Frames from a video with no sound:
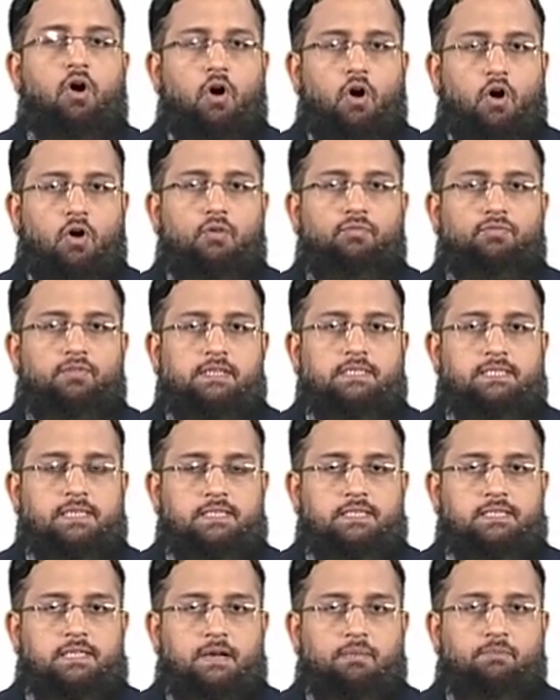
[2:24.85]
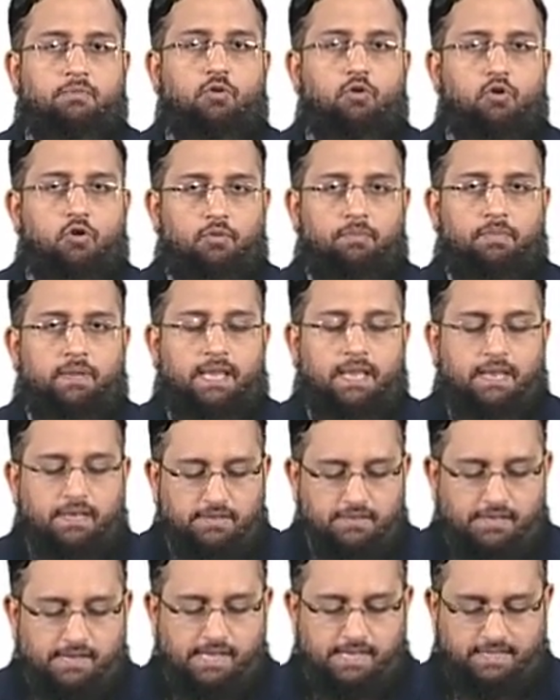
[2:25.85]
of the system could be
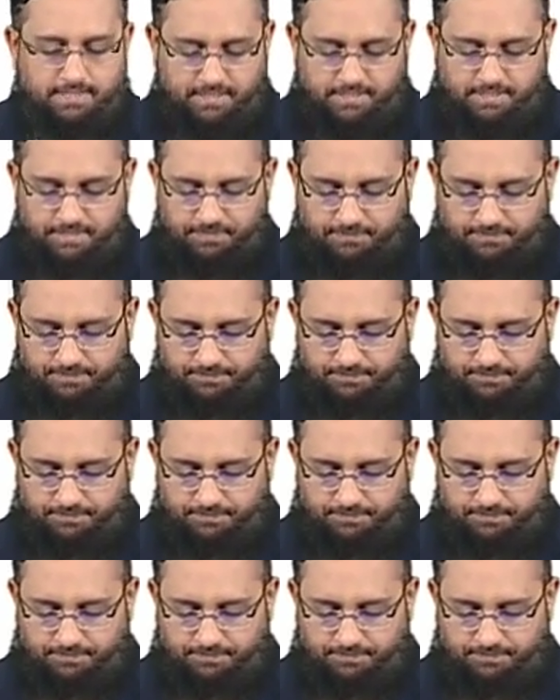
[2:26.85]
increased.